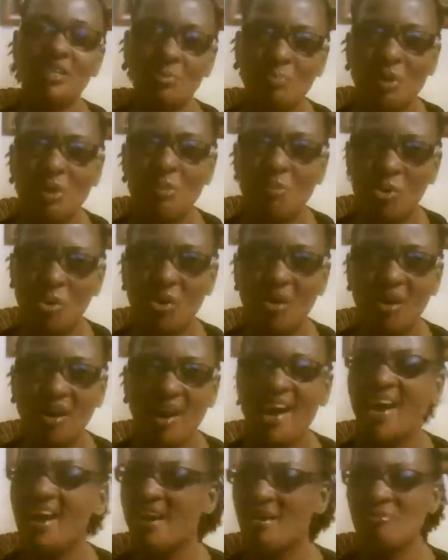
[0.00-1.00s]
bit more.
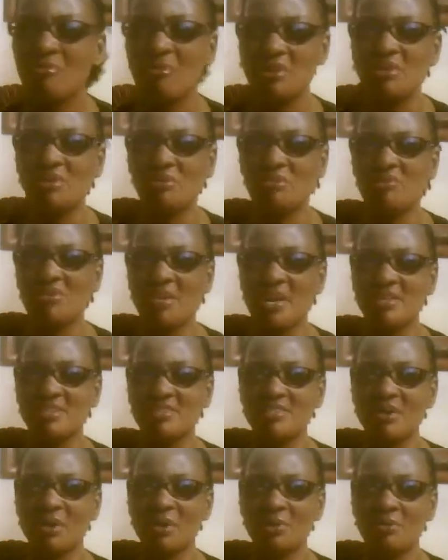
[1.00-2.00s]
I really do think
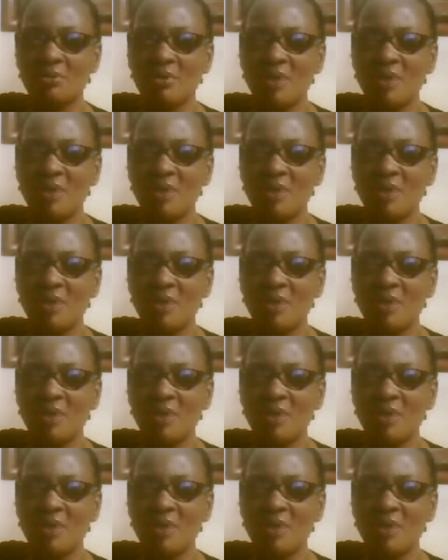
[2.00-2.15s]
so.